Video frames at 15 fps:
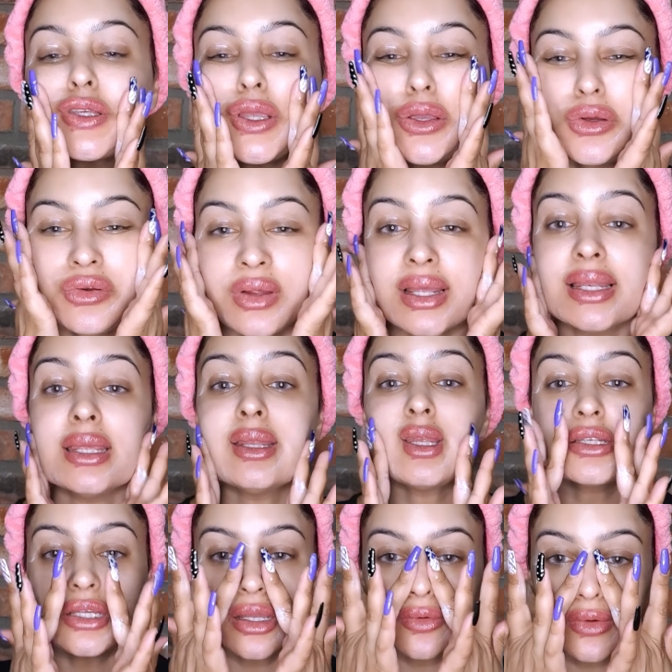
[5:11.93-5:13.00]
so you really need
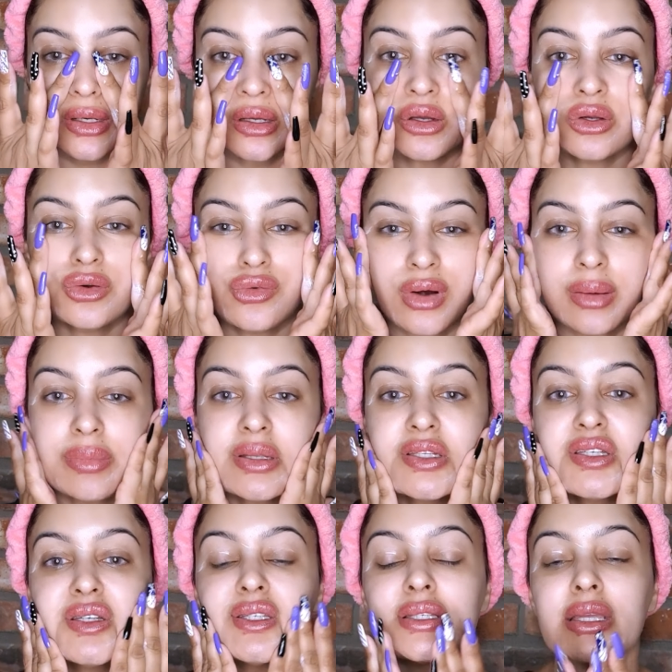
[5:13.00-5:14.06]
to give it a good rub
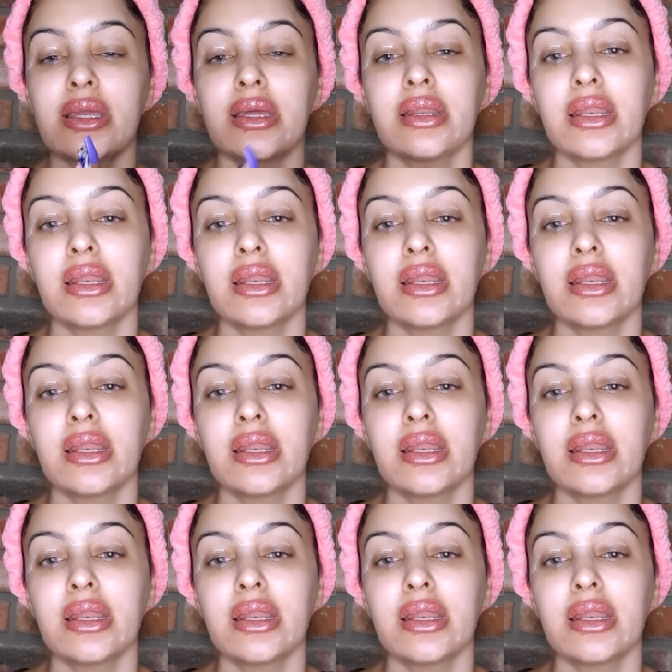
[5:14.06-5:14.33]
into your skin.